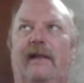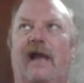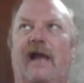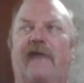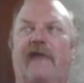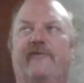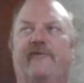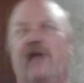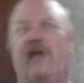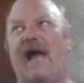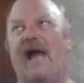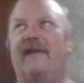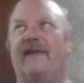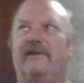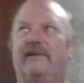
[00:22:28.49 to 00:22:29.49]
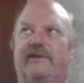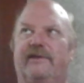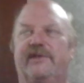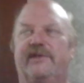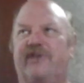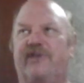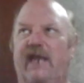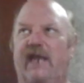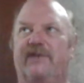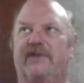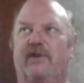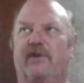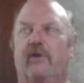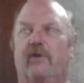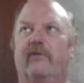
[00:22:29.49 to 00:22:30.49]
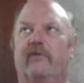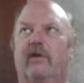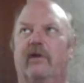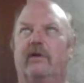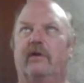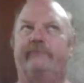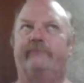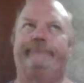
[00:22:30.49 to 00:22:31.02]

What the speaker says: I had forgotten to change it over,